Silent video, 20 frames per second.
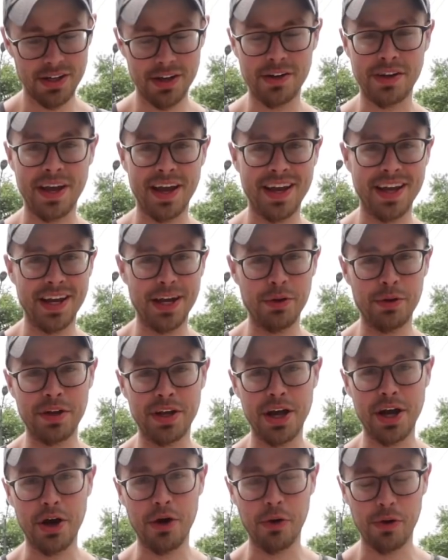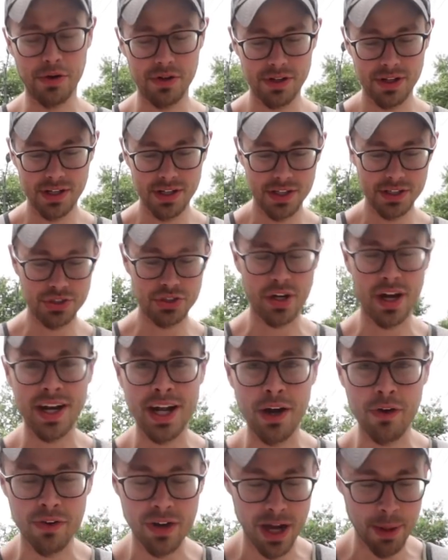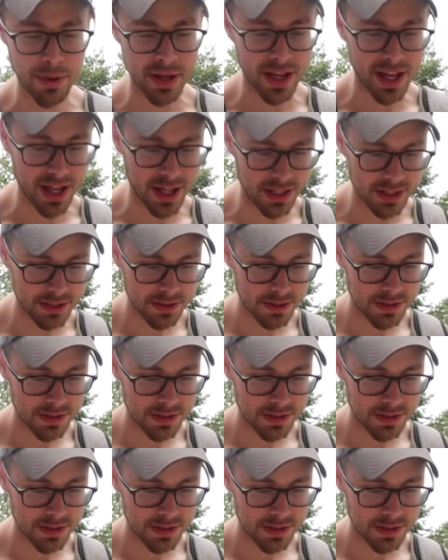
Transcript: Okay, here we go. Trying out rabbit head.